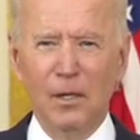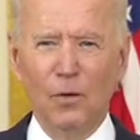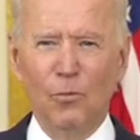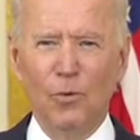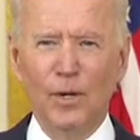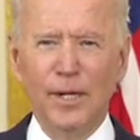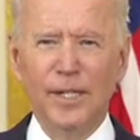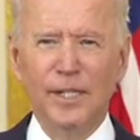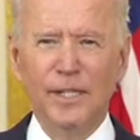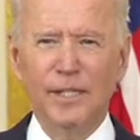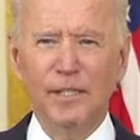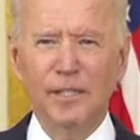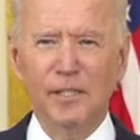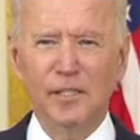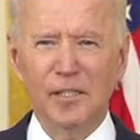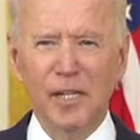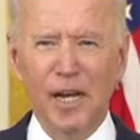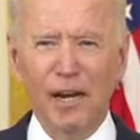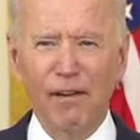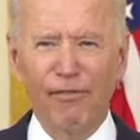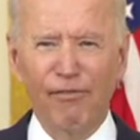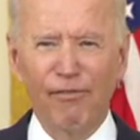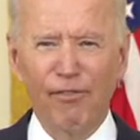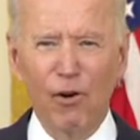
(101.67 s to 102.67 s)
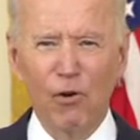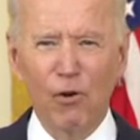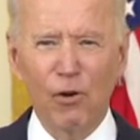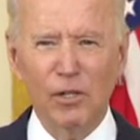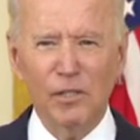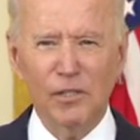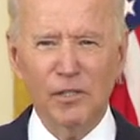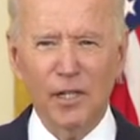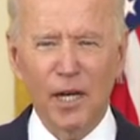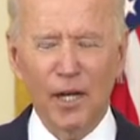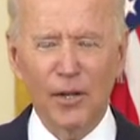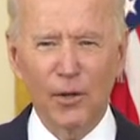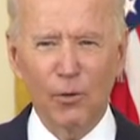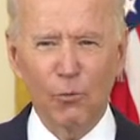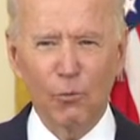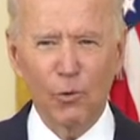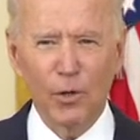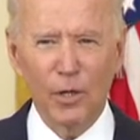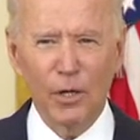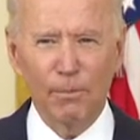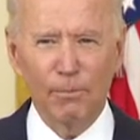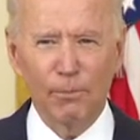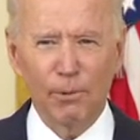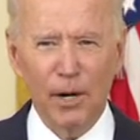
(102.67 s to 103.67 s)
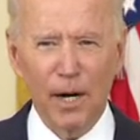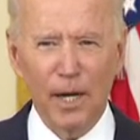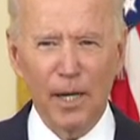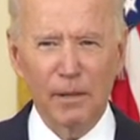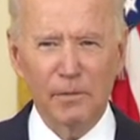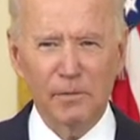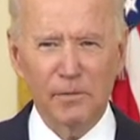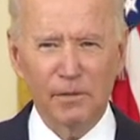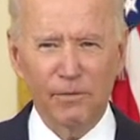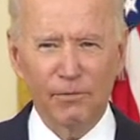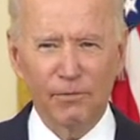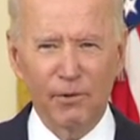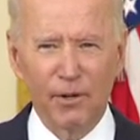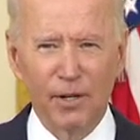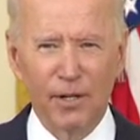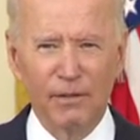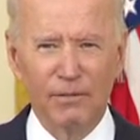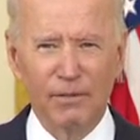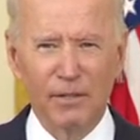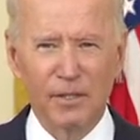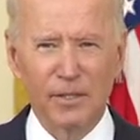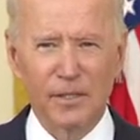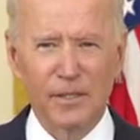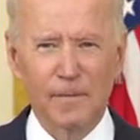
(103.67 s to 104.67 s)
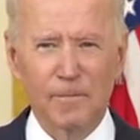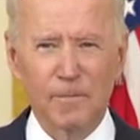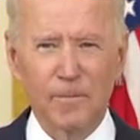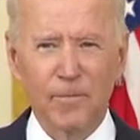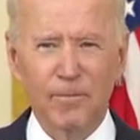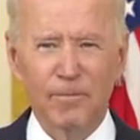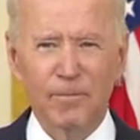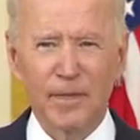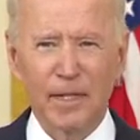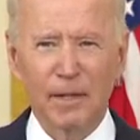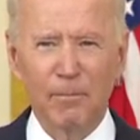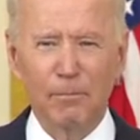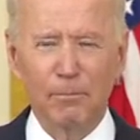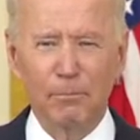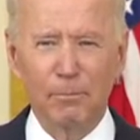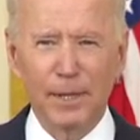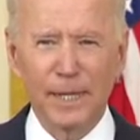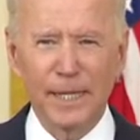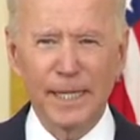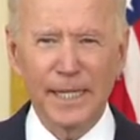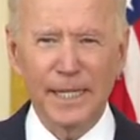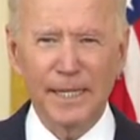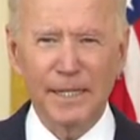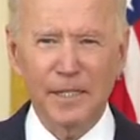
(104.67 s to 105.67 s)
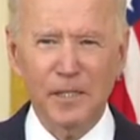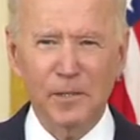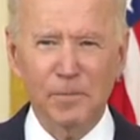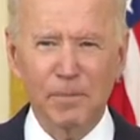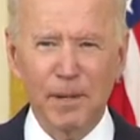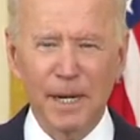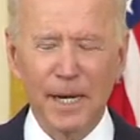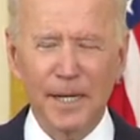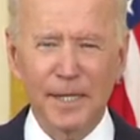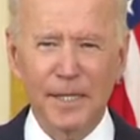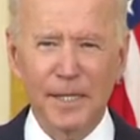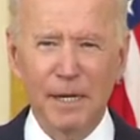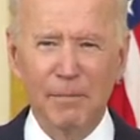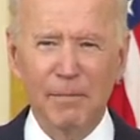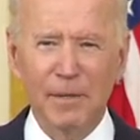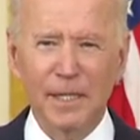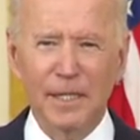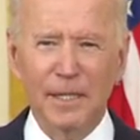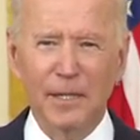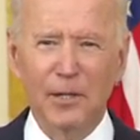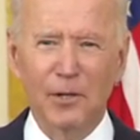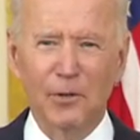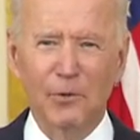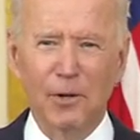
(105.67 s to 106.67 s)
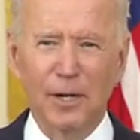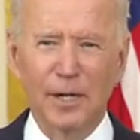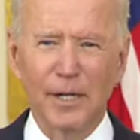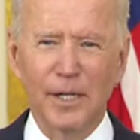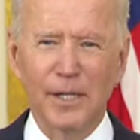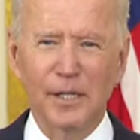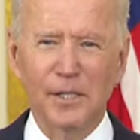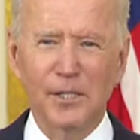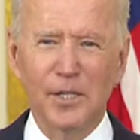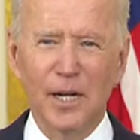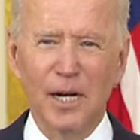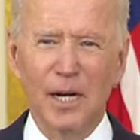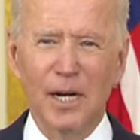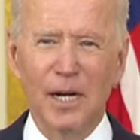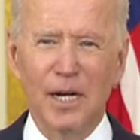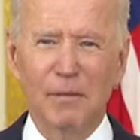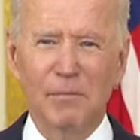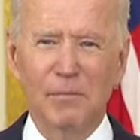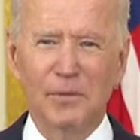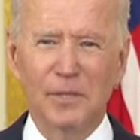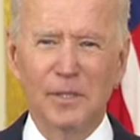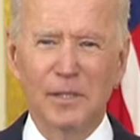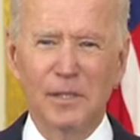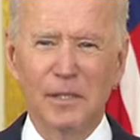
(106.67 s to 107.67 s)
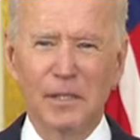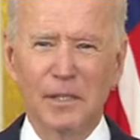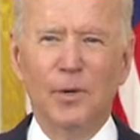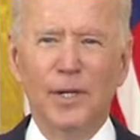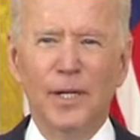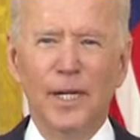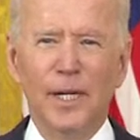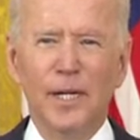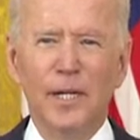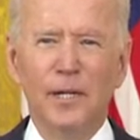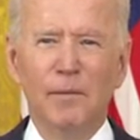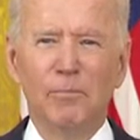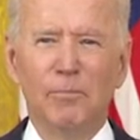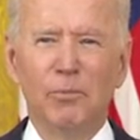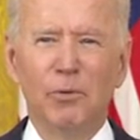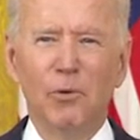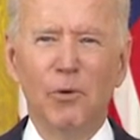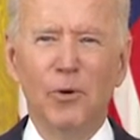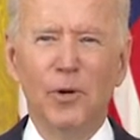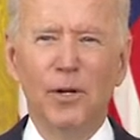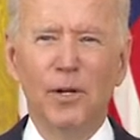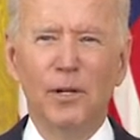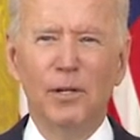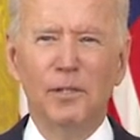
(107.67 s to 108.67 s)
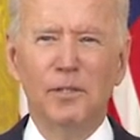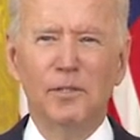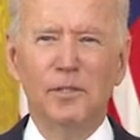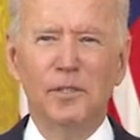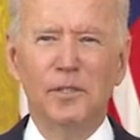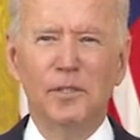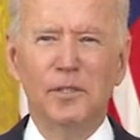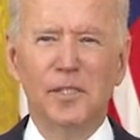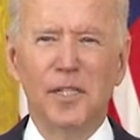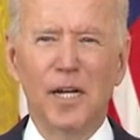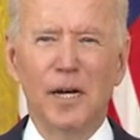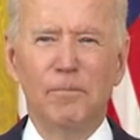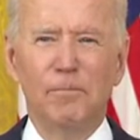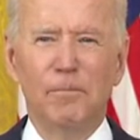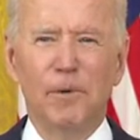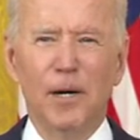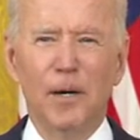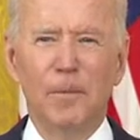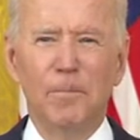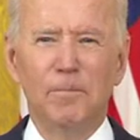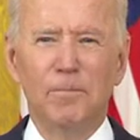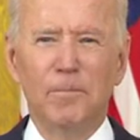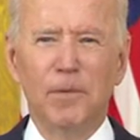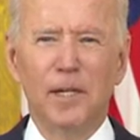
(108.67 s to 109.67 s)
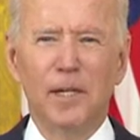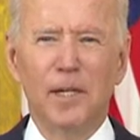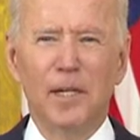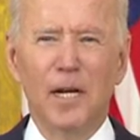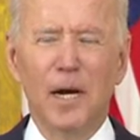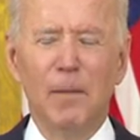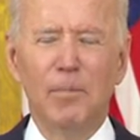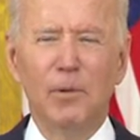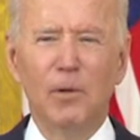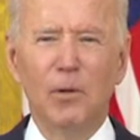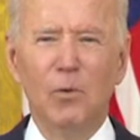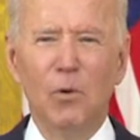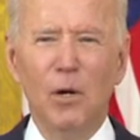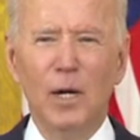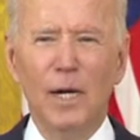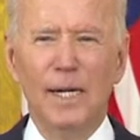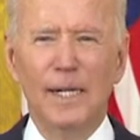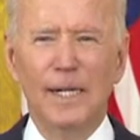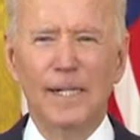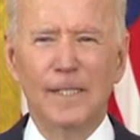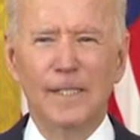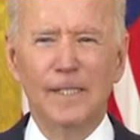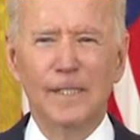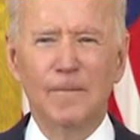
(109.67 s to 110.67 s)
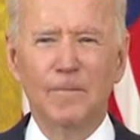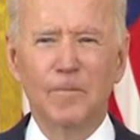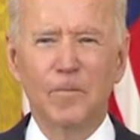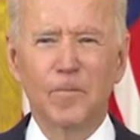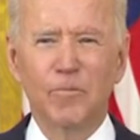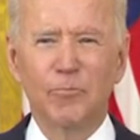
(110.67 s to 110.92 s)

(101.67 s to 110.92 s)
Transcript: We need to stay focused on the real problems in front of us, beating this pandemic and creating jobs. We need employers to step up in a couple of ways.